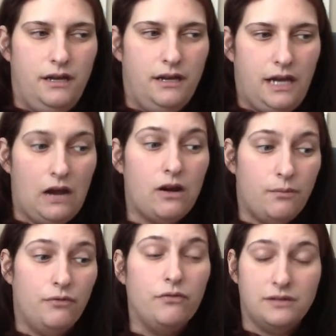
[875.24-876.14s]
CARA
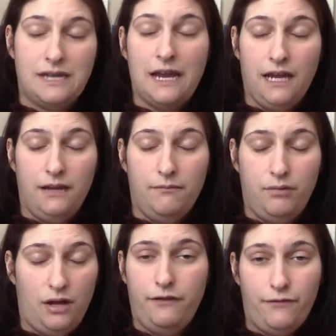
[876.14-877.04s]
approval is taking
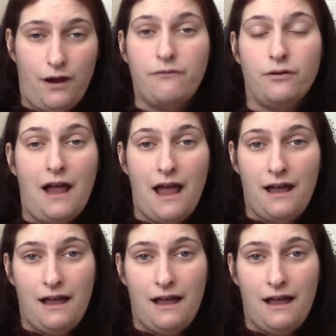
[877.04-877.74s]
bloody forever